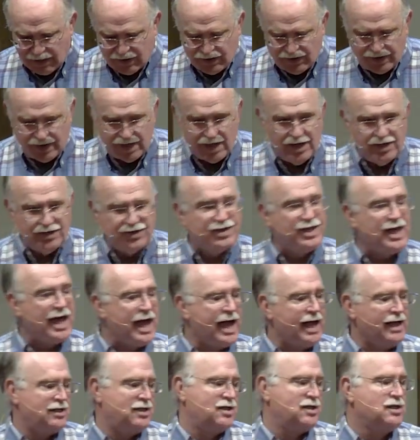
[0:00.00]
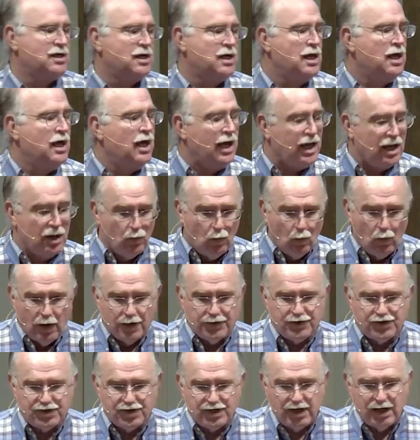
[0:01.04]
and he sees that. And
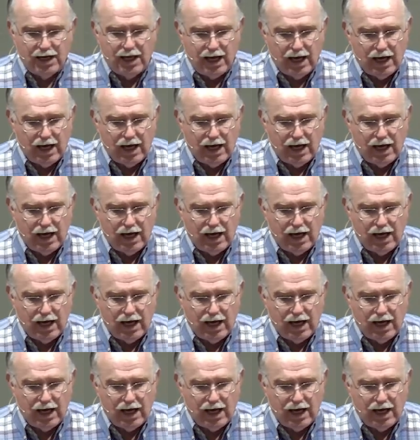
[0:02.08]
once